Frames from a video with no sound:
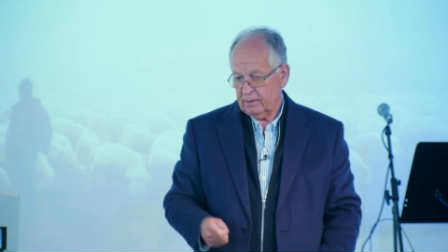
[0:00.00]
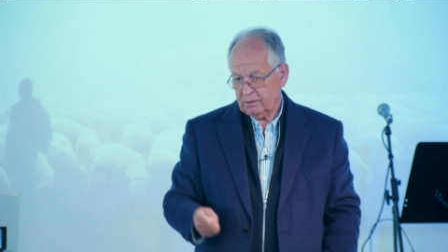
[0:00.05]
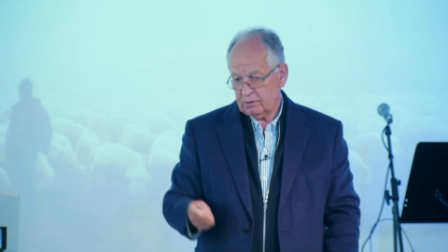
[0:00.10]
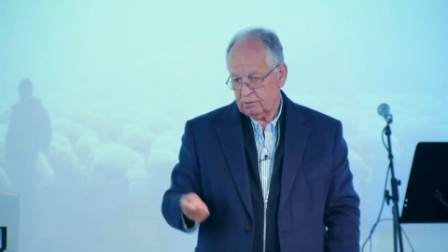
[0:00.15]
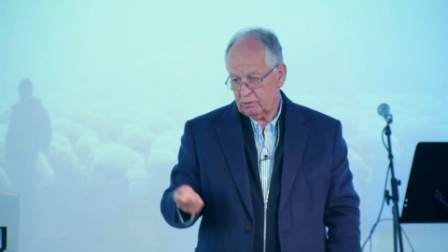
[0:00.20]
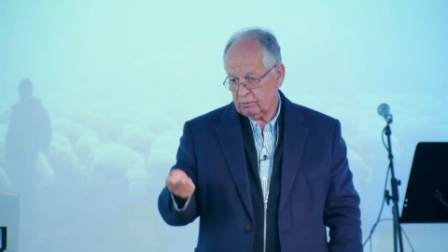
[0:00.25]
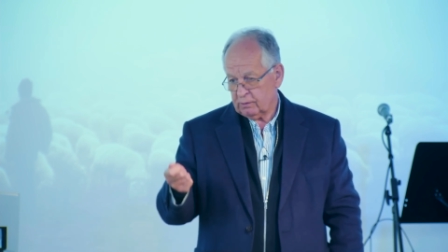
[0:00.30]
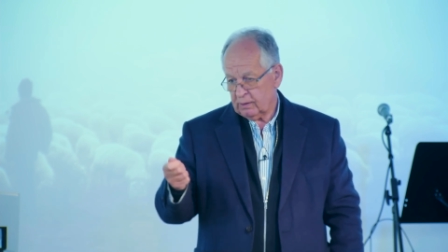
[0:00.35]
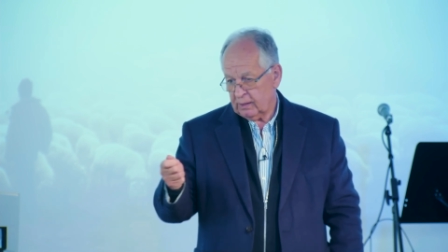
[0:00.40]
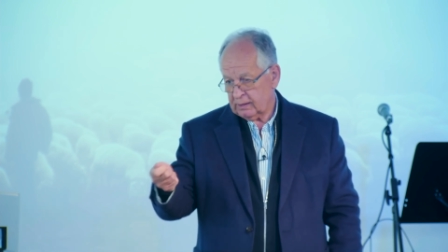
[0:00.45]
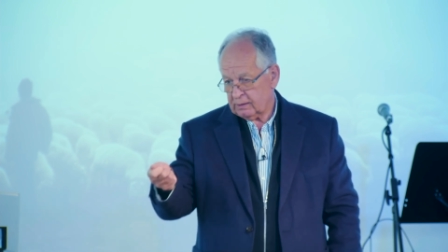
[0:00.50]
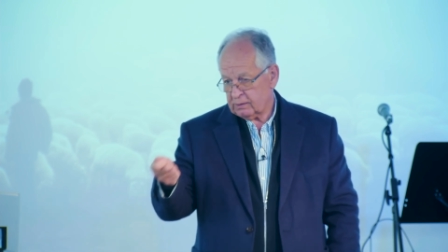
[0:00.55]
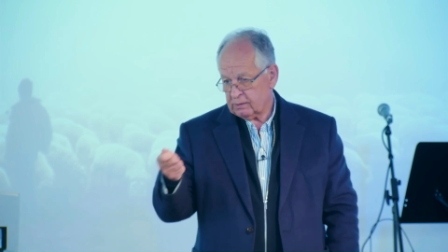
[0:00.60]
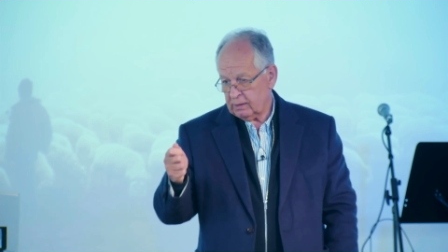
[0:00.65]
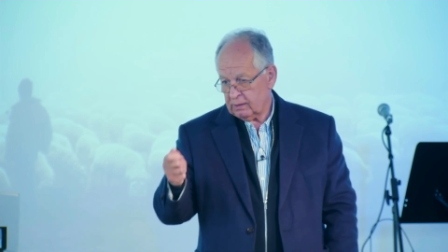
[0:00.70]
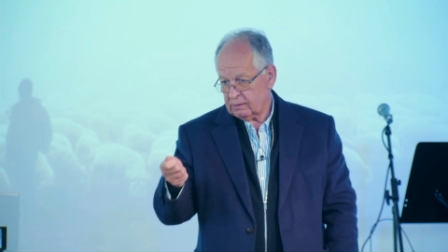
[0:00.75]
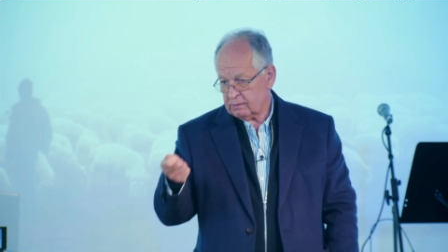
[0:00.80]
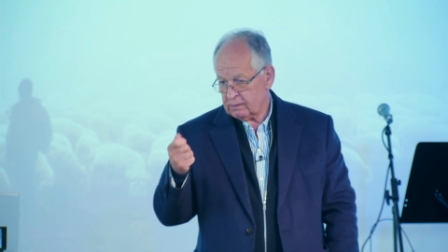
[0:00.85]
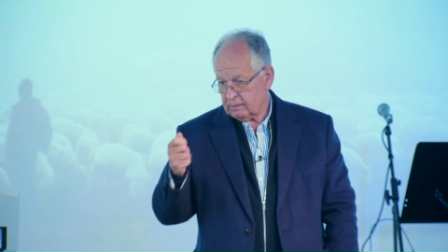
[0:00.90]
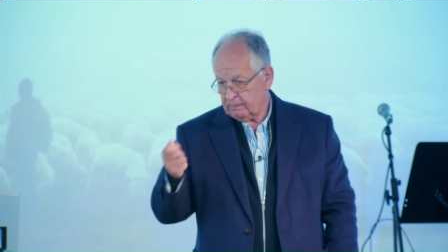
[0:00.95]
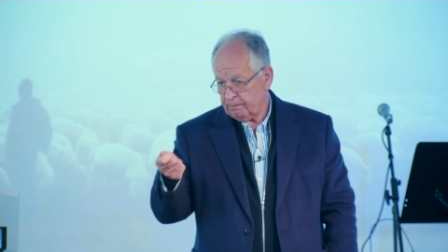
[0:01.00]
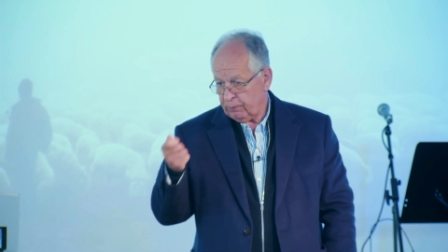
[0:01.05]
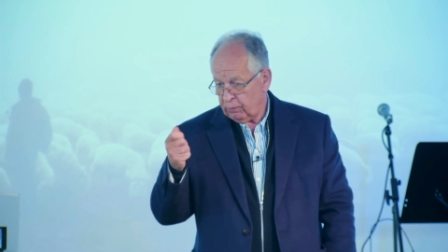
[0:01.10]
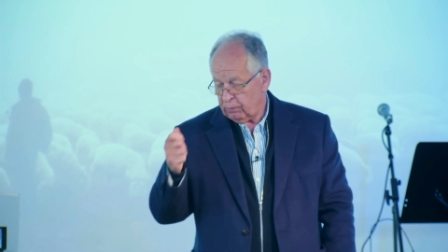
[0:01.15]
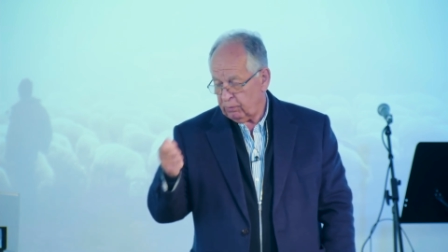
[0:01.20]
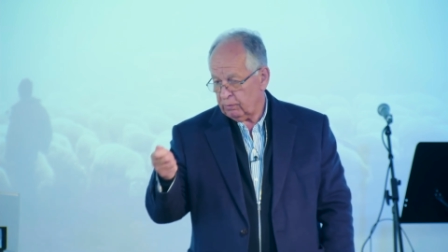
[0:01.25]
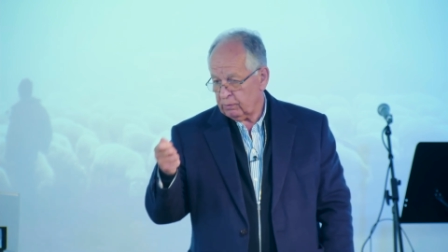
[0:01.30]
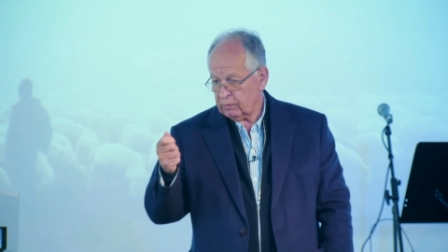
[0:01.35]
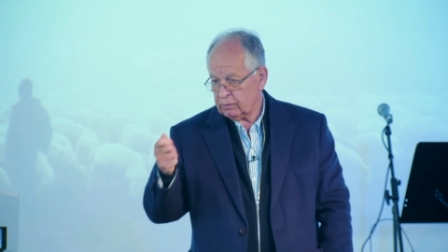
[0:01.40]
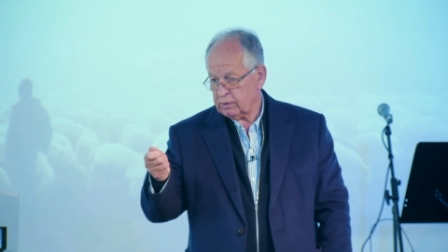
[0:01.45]
So it's, it's
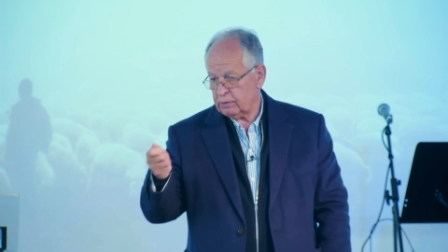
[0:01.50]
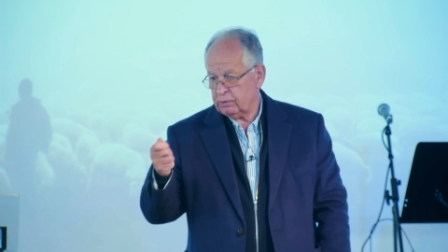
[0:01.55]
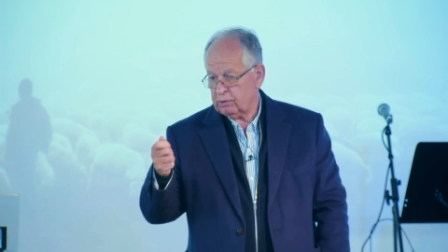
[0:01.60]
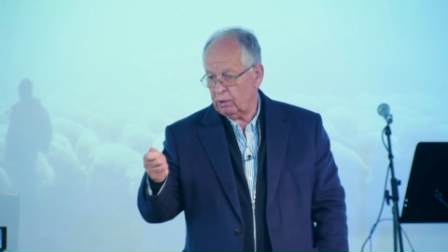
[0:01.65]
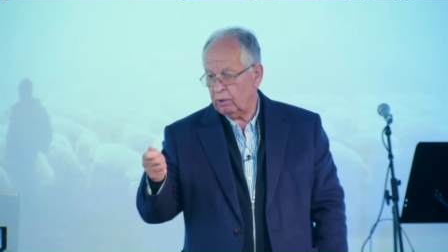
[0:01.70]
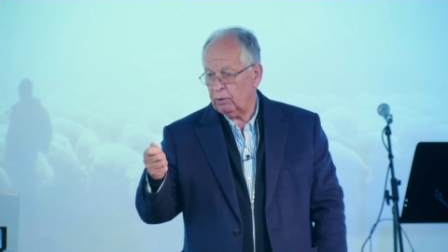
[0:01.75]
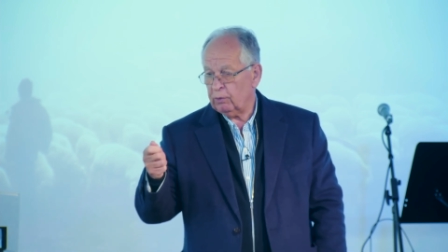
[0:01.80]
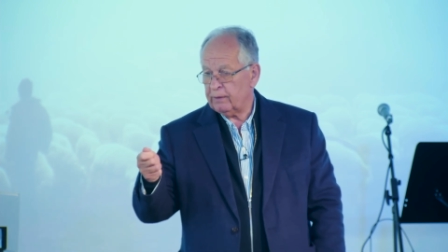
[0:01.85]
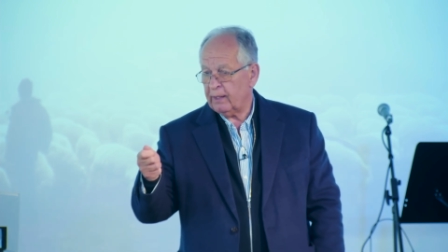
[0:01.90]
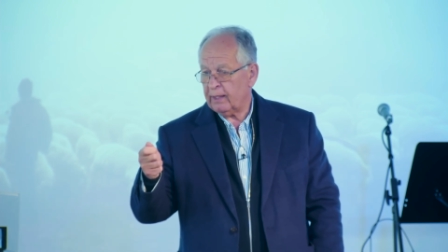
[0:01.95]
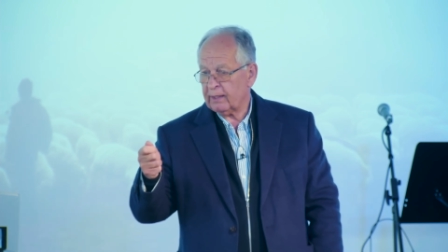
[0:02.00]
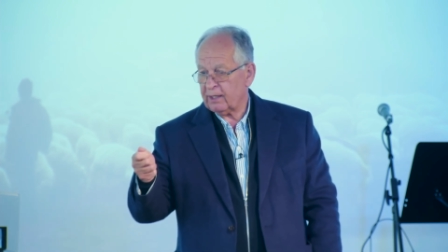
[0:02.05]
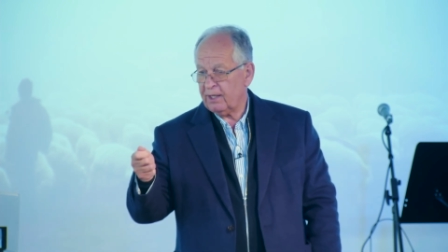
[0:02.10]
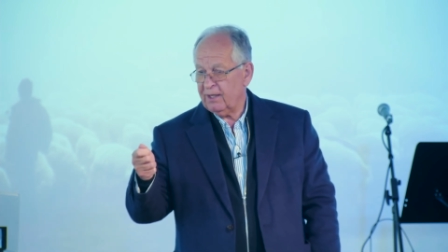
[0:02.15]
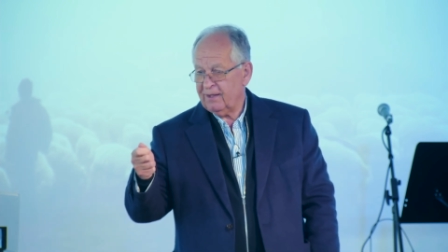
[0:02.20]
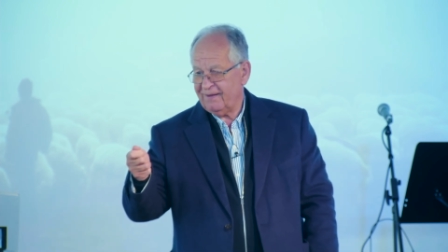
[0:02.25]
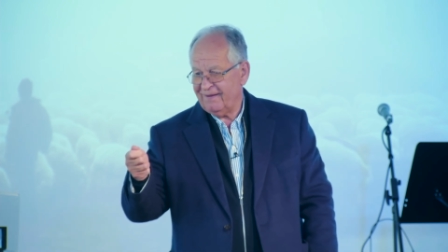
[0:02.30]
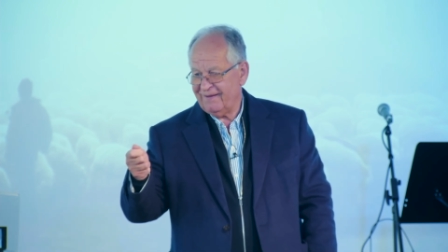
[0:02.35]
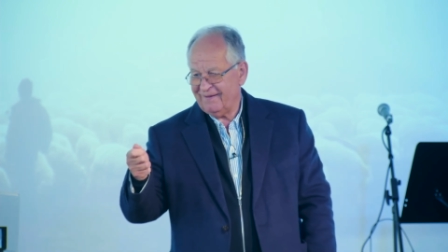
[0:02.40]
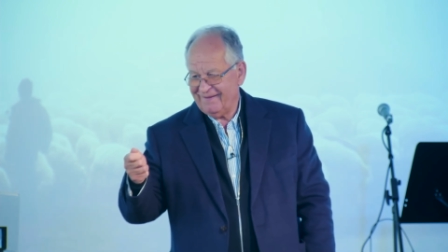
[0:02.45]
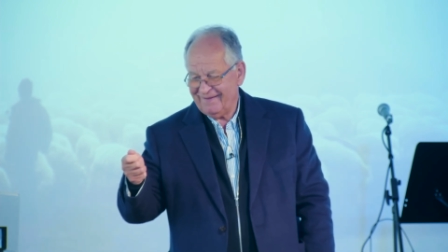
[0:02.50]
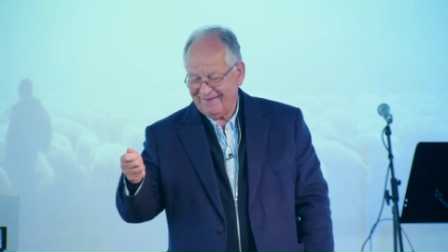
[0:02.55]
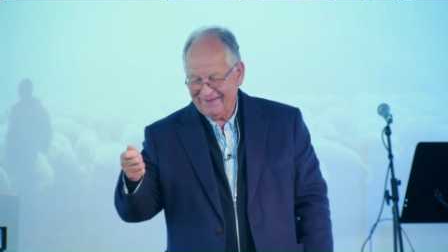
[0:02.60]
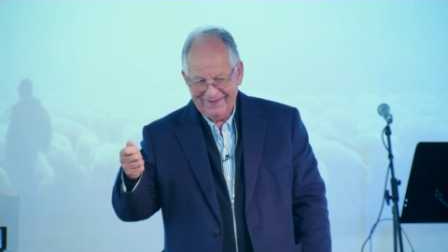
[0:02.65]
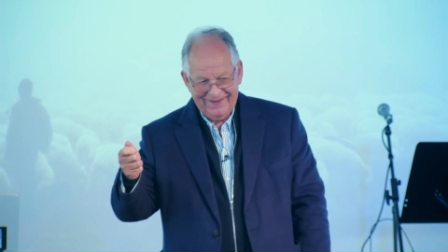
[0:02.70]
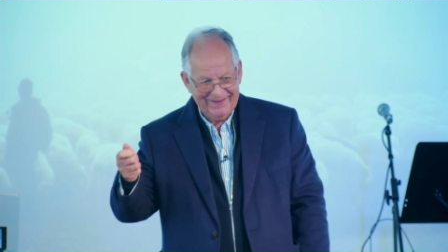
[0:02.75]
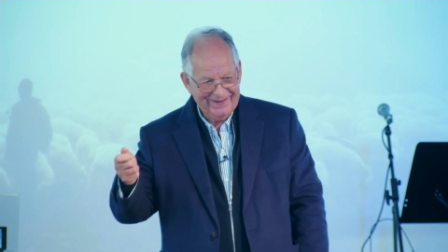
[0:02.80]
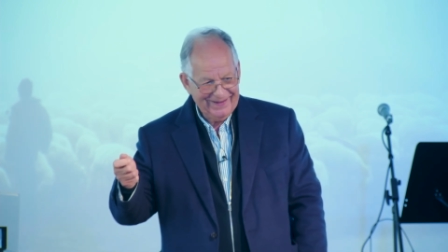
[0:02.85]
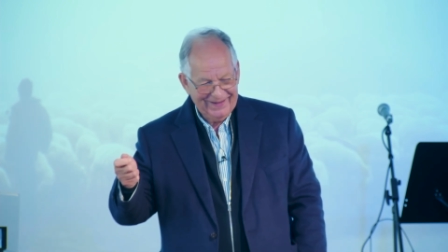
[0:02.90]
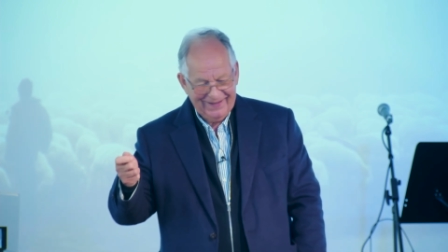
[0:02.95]
important to know that,
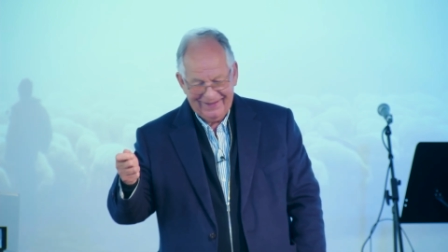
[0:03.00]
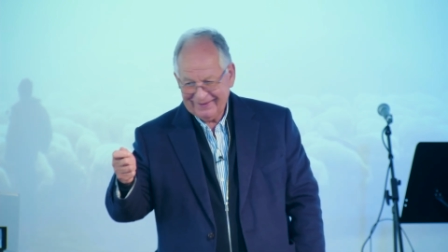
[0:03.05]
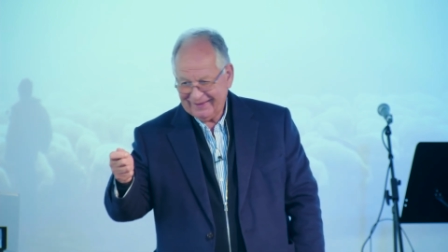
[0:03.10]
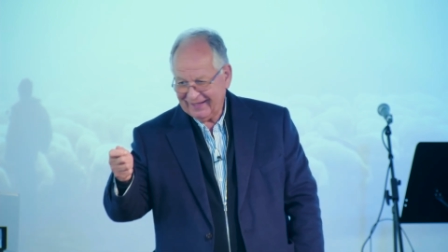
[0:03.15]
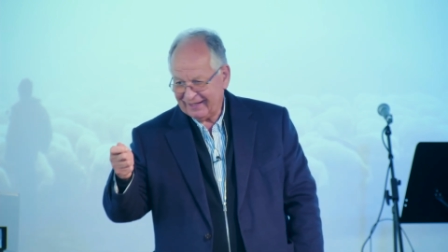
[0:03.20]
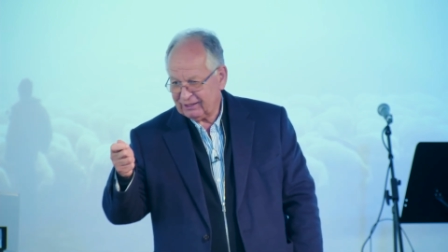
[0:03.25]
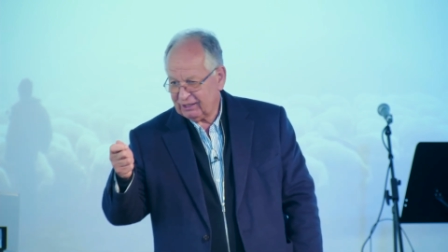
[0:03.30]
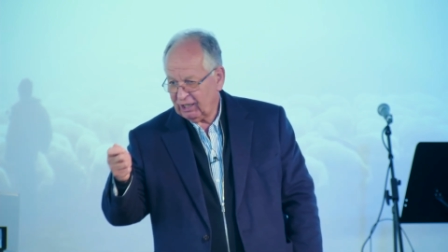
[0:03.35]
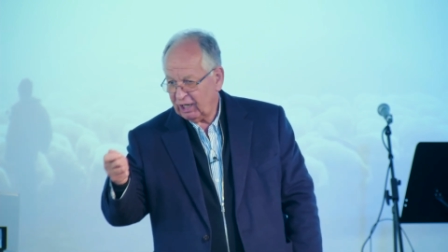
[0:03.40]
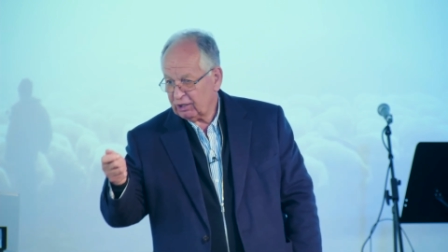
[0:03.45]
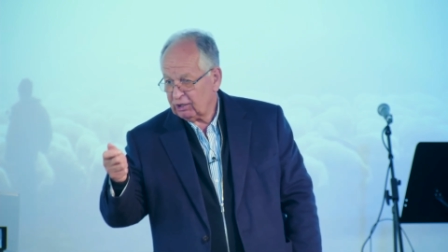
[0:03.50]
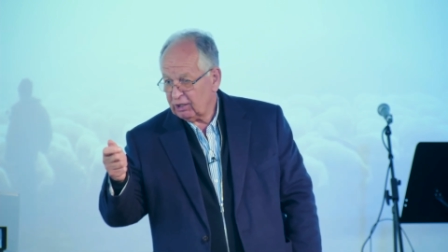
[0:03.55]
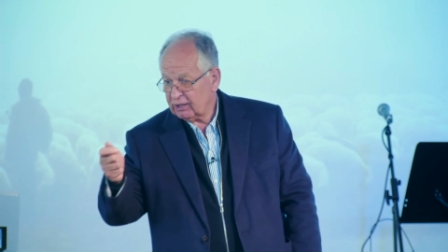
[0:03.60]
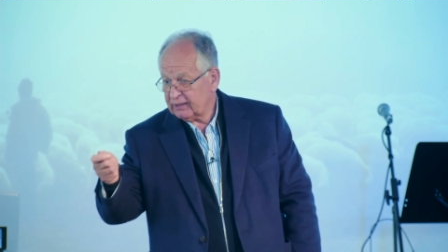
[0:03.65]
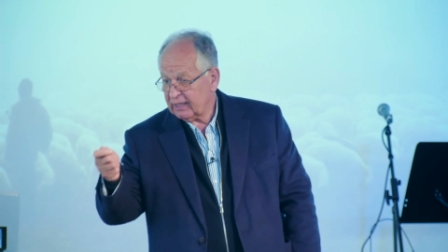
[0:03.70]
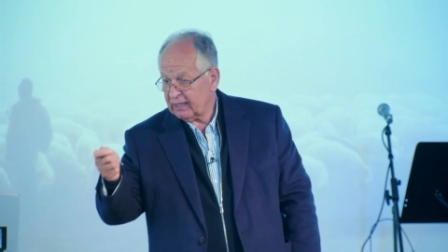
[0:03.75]
that God will